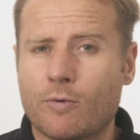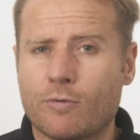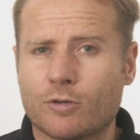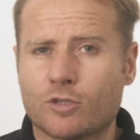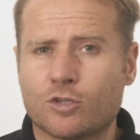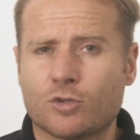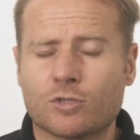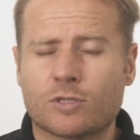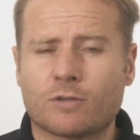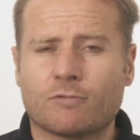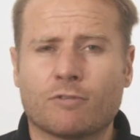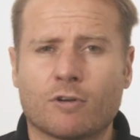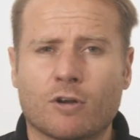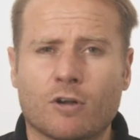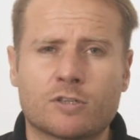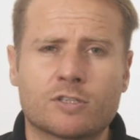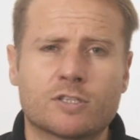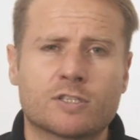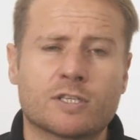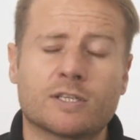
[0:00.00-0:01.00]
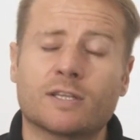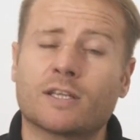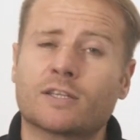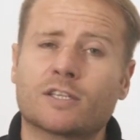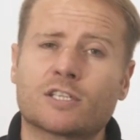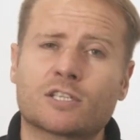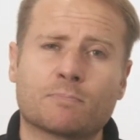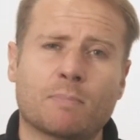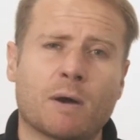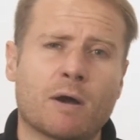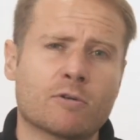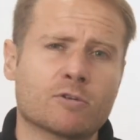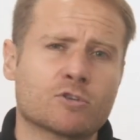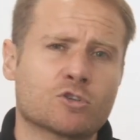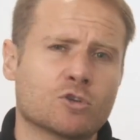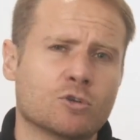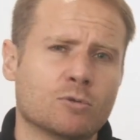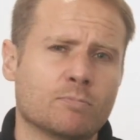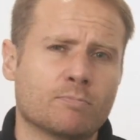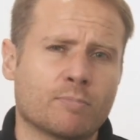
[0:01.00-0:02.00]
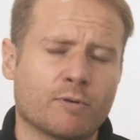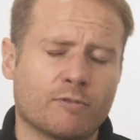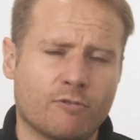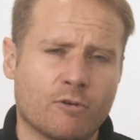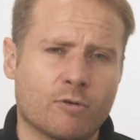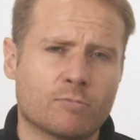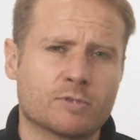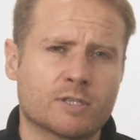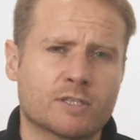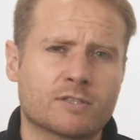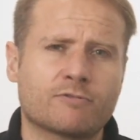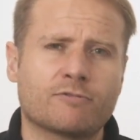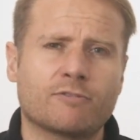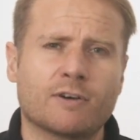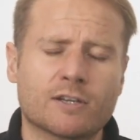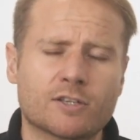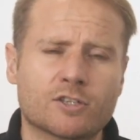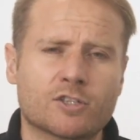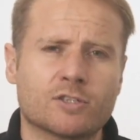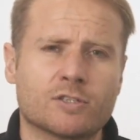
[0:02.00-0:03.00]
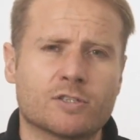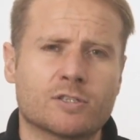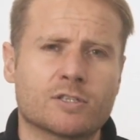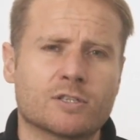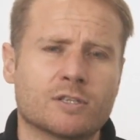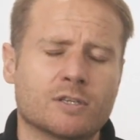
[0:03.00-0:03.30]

reduce the velocity that the SpiroTube performs its functions.